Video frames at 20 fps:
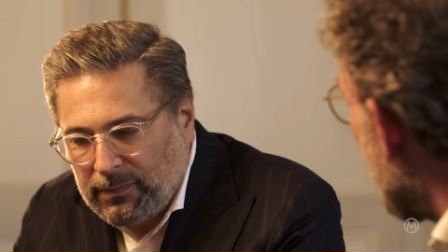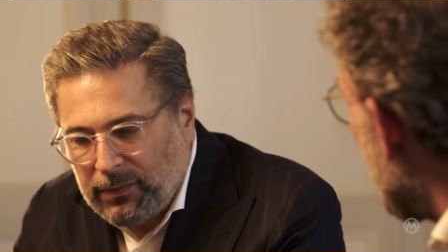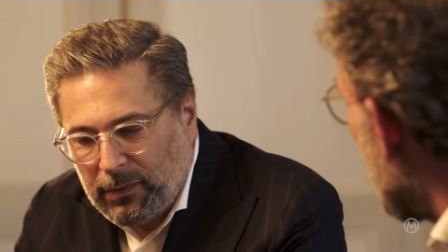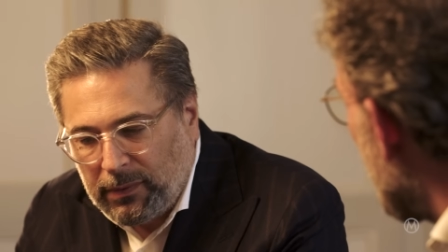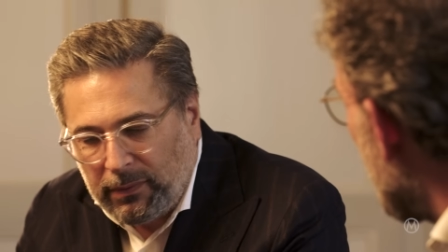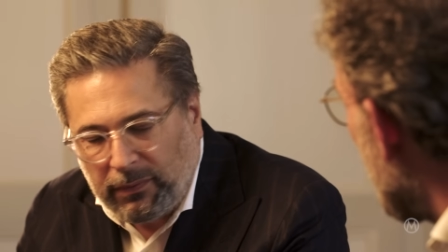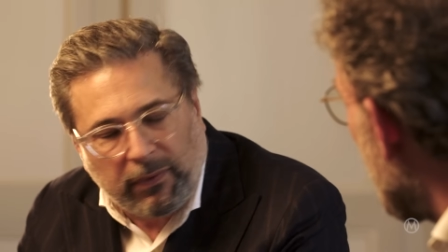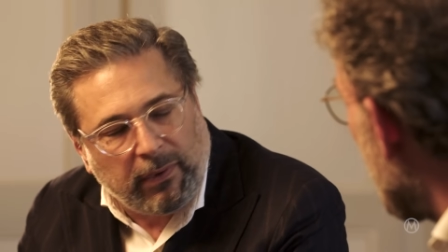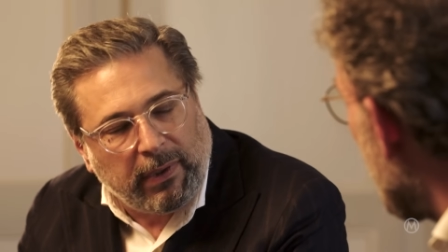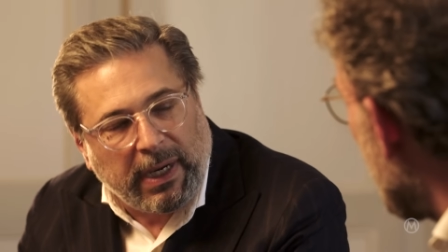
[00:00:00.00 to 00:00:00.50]

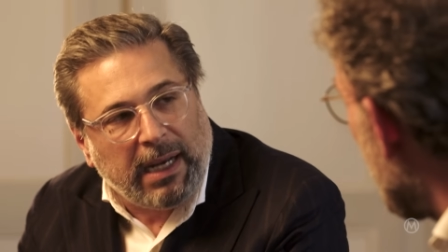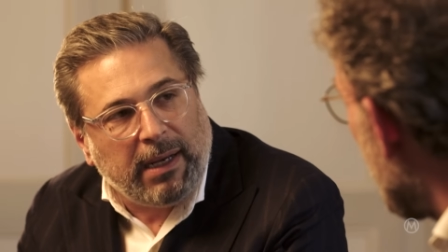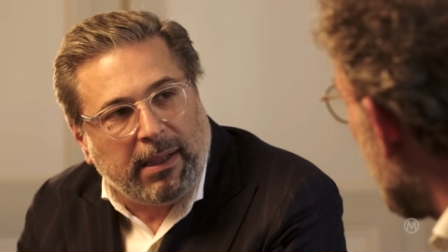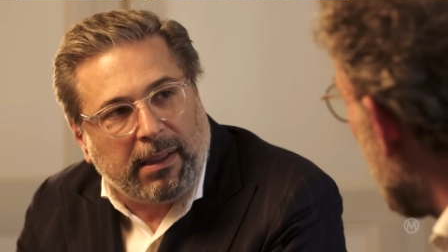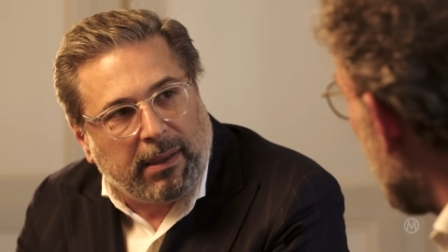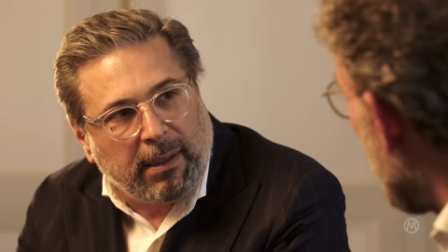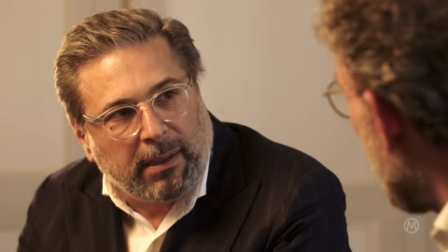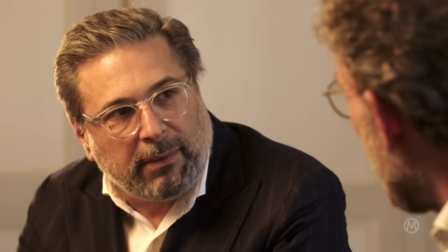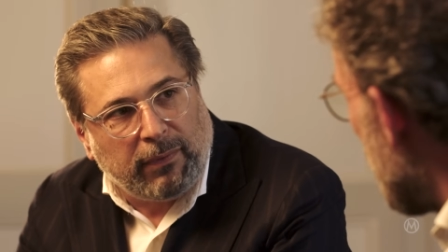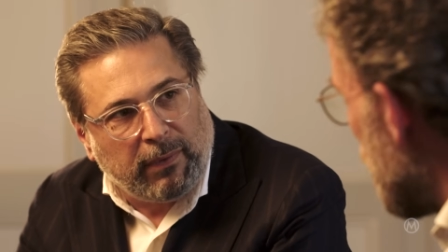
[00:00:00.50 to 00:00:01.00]
for
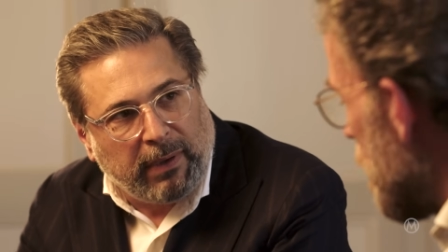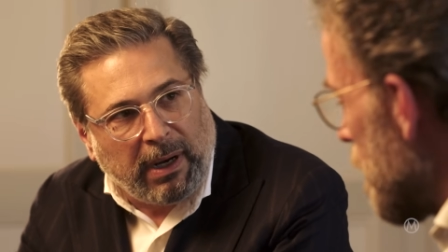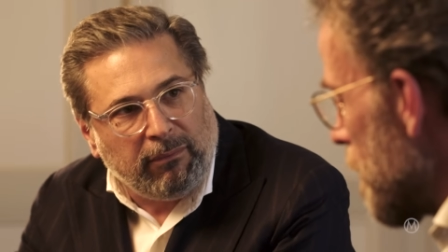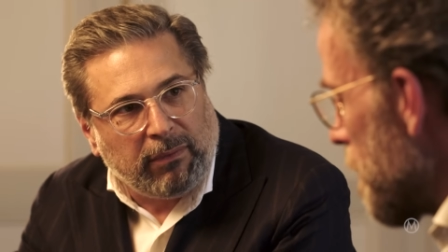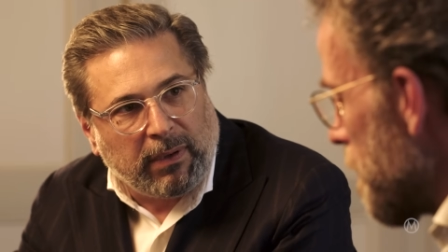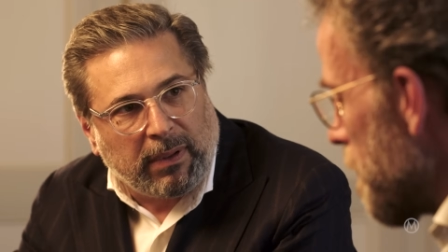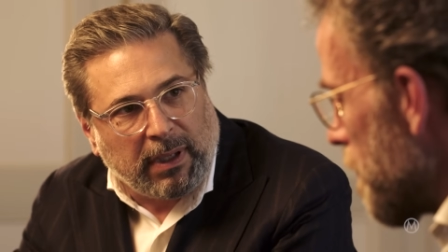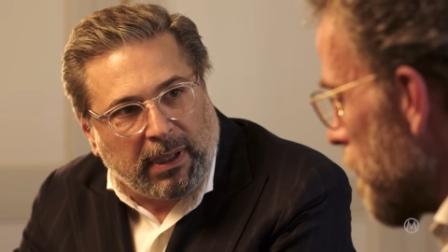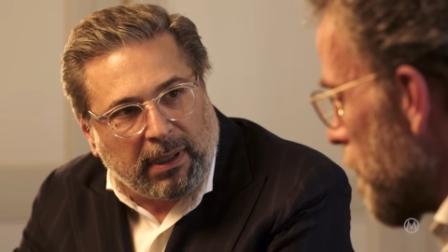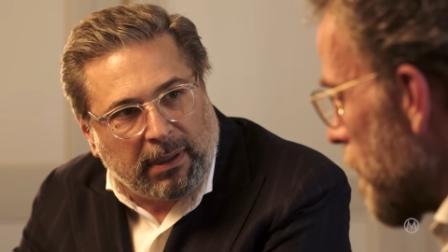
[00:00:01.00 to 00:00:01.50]
anything, for
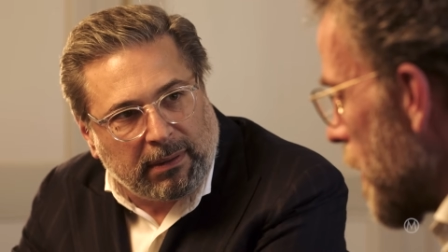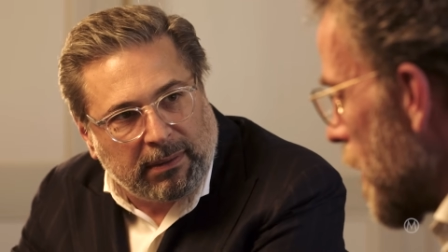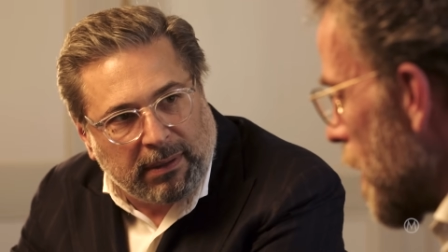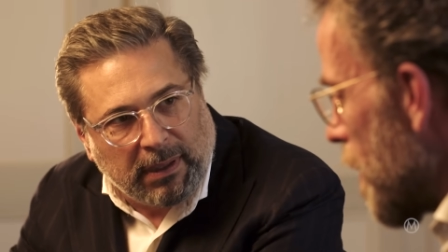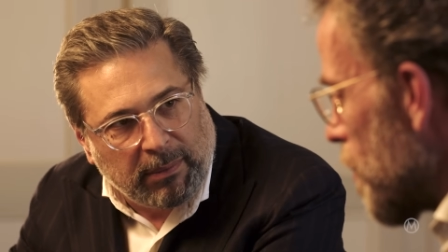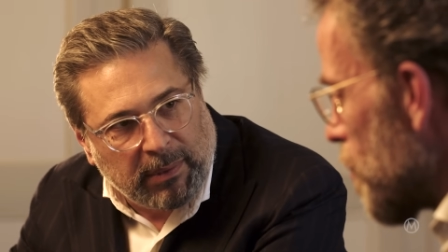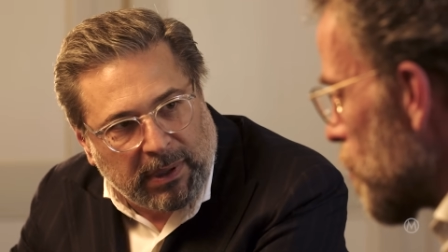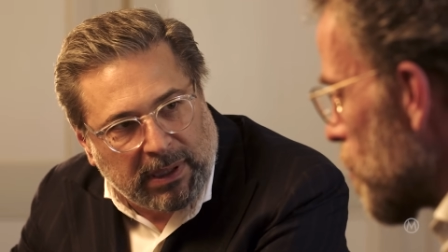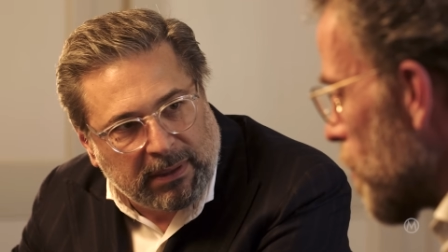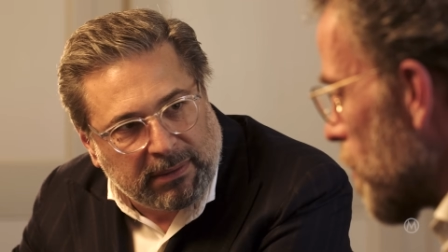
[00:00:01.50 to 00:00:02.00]
everything.
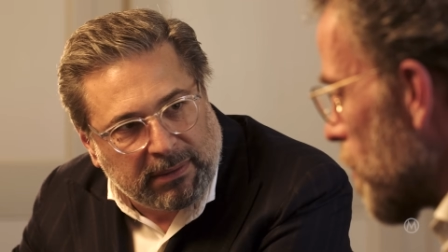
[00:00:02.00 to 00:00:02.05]
I mean,